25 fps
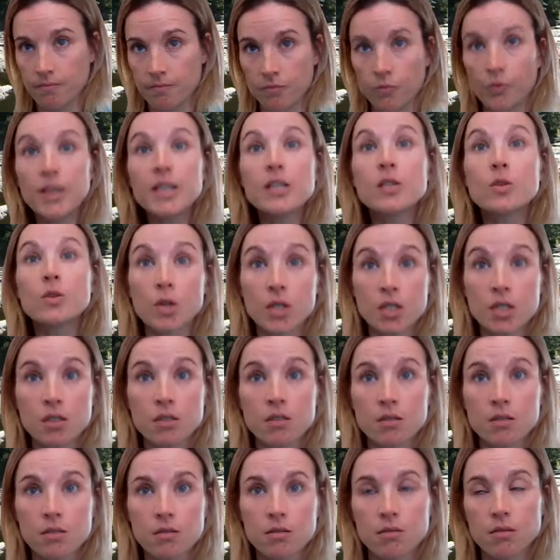
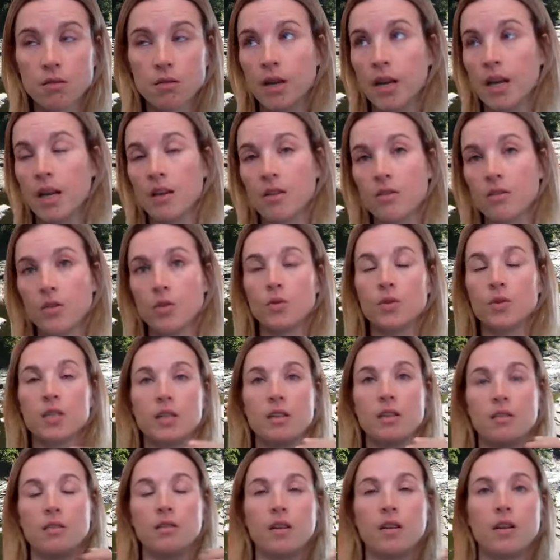resources, okay,
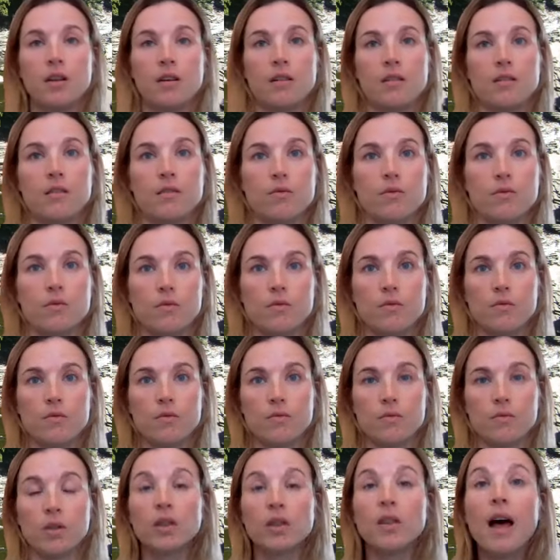using
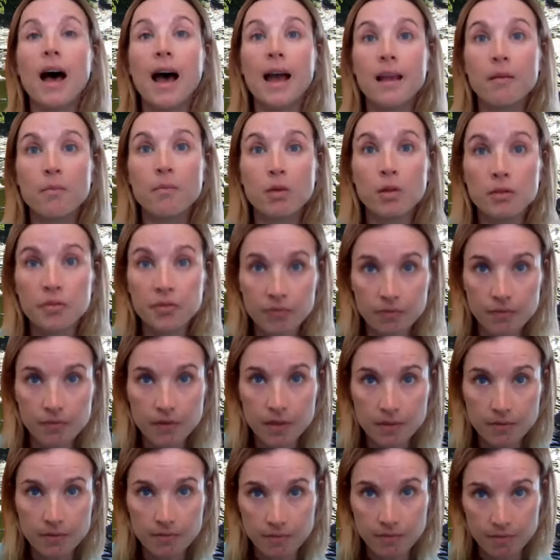reliable
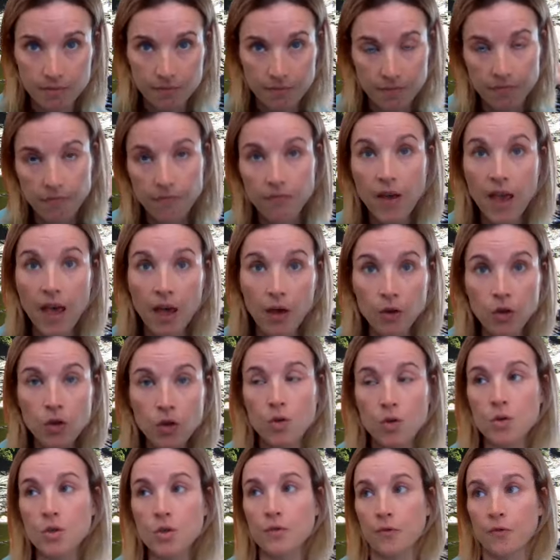
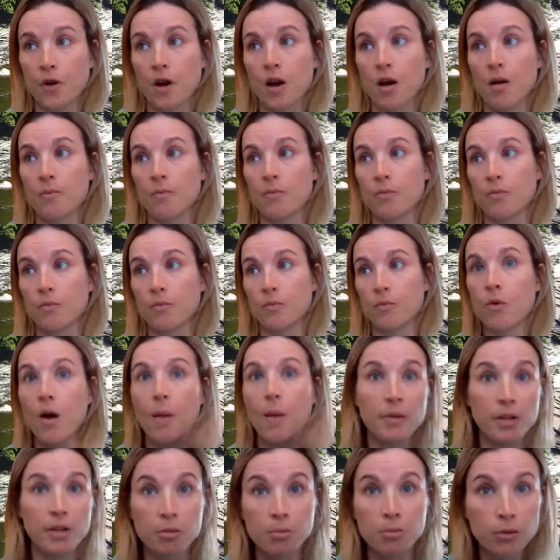values from
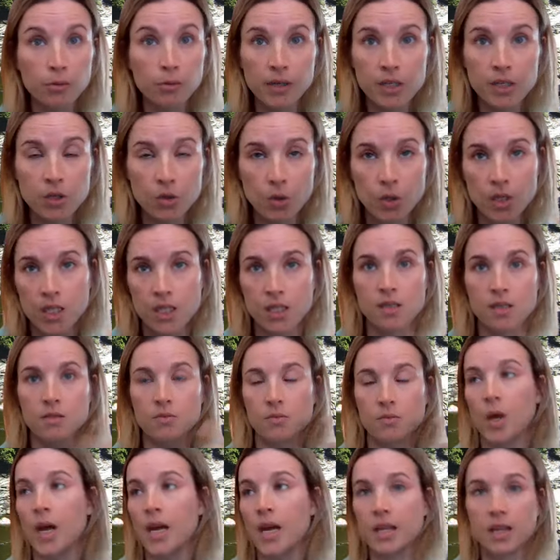reputable
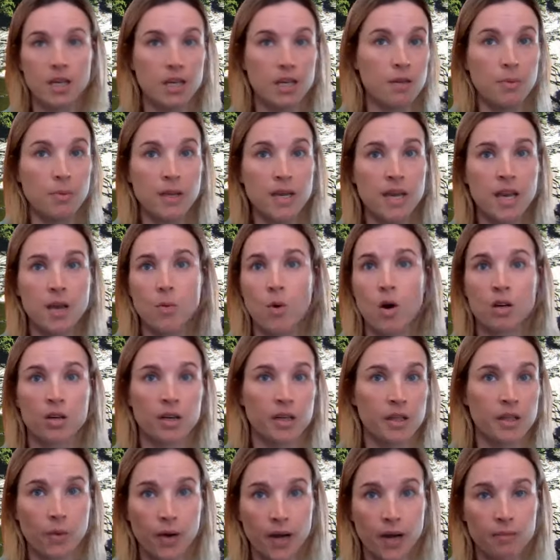resources like the EPA,
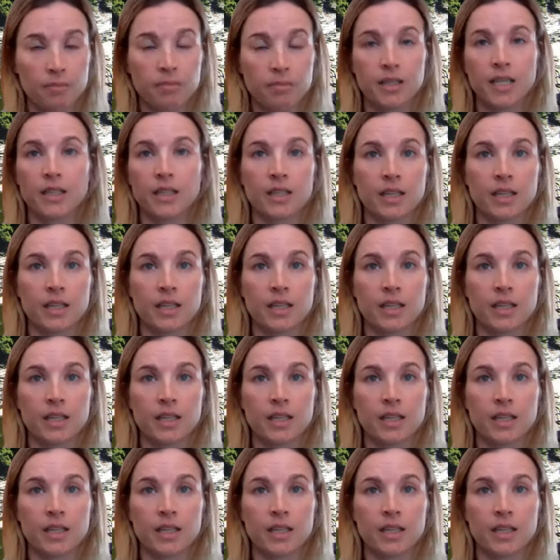Water on the Web,